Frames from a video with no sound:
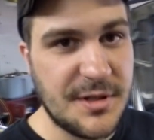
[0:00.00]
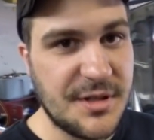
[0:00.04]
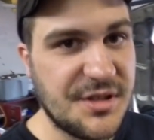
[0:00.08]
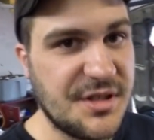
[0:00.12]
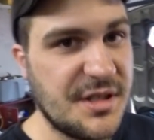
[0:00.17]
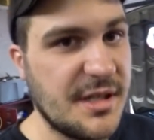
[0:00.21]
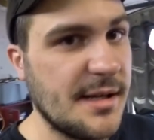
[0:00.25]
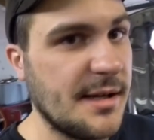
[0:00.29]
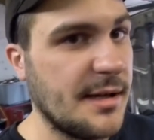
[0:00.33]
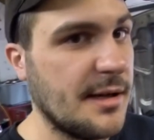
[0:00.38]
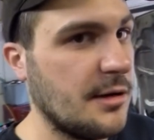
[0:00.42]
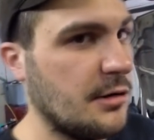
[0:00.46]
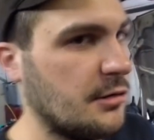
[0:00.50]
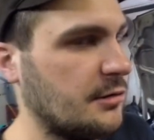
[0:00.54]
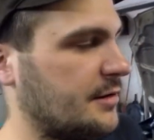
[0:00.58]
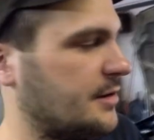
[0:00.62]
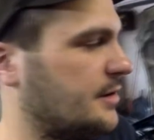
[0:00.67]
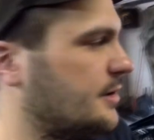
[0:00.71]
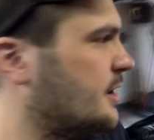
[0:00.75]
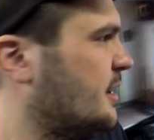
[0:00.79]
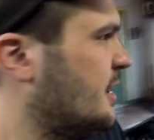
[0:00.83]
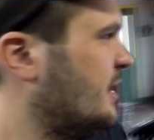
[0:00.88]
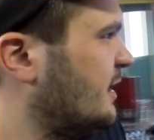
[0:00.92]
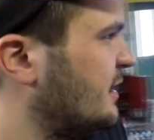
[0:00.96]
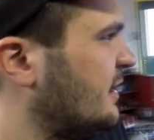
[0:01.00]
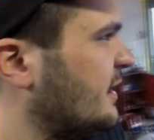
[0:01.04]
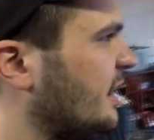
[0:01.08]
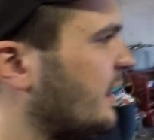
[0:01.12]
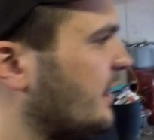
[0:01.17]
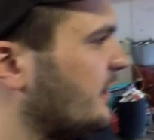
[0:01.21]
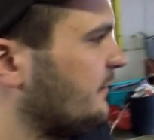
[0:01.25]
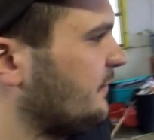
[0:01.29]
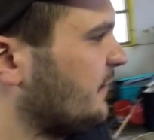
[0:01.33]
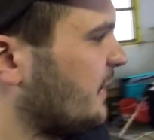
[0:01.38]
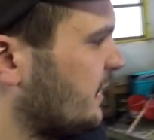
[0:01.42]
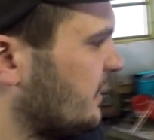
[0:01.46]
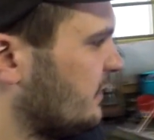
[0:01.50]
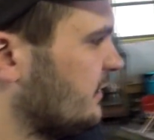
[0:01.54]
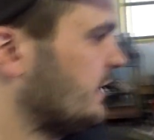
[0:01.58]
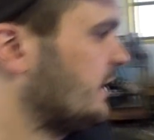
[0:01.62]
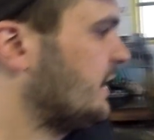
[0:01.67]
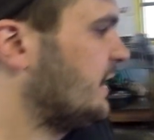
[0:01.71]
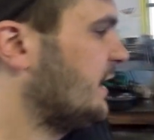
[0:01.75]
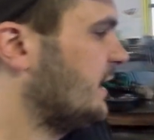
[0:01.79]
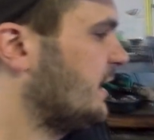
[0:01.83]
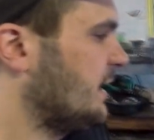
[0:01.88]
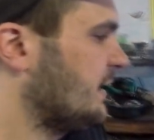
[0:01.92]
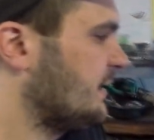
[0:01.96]
this thing out and finally
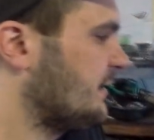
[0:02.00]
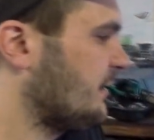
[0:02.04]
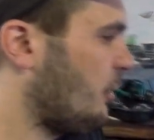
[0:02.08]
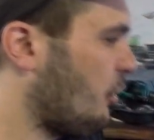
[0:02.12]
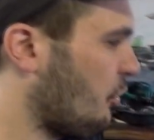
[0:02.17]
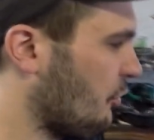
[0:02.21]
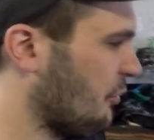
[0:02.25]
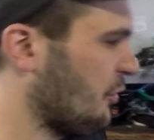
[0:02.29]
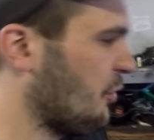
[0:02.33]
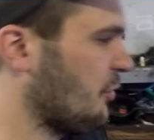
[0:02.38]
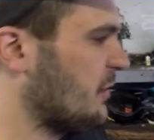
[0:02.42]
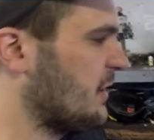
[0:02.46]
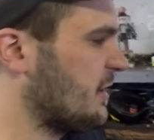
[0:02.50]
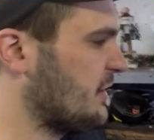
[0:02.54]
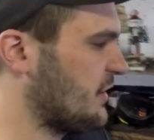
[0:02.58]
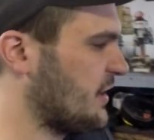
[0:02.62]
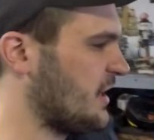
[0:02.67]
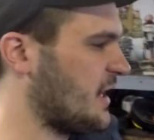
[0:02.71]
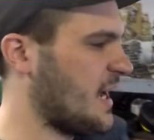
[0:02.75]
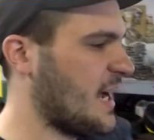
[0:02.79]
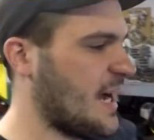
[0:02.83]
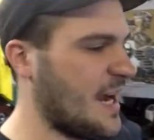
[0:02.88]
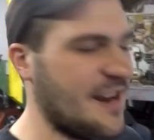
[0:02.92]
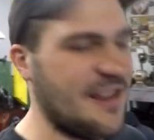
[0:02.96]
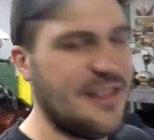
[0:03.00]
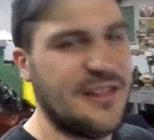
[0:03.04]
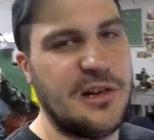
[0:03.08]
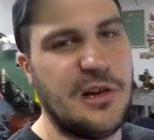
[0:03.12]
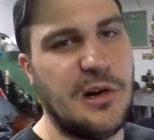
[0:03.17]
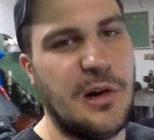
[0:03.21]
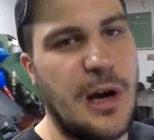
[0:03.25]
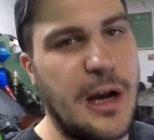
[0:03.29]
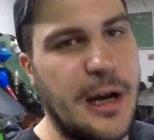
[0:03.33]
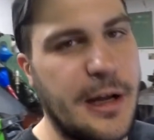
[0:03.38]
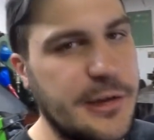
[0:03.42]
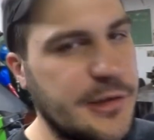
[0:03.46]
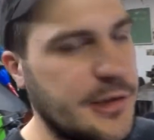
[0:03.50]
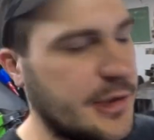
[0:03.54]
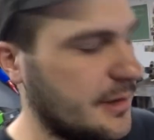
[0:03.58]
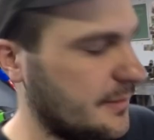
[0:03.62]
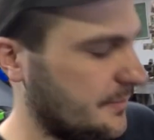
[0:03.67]
get it over with and out of the garage.